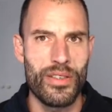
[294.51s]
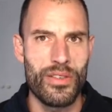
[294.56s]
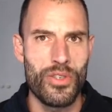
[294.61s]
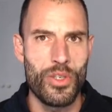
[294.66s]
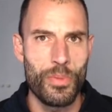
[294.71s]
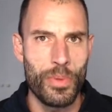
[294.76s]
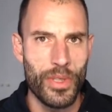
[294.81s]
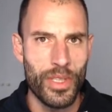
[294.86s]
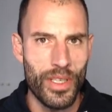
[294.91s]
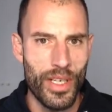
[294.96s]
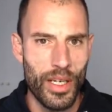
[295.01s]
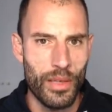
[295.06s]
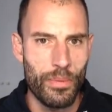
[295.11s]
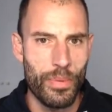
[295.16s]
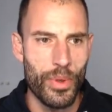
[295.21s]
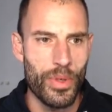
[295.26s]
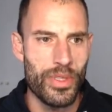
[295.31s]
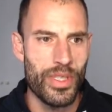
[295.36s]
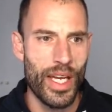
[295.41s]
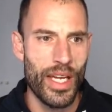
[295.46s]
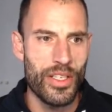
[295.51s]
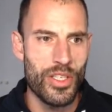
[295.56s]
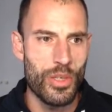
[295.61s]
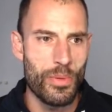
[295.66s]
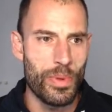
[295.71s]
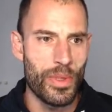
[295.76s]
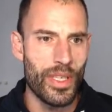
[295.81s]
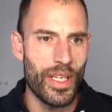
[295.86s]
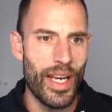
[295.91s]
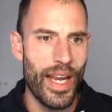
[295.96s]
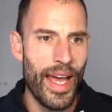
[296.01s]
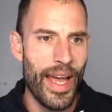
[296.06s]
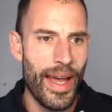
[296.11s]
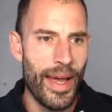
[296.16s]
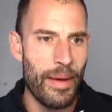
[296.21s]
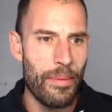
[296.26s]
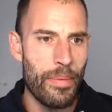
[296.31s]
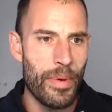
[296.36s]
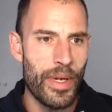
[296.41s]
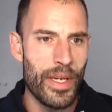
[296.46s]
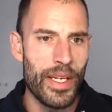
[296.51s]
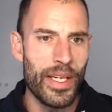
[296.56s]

Jupyter Notebooks and Jupyter Lab.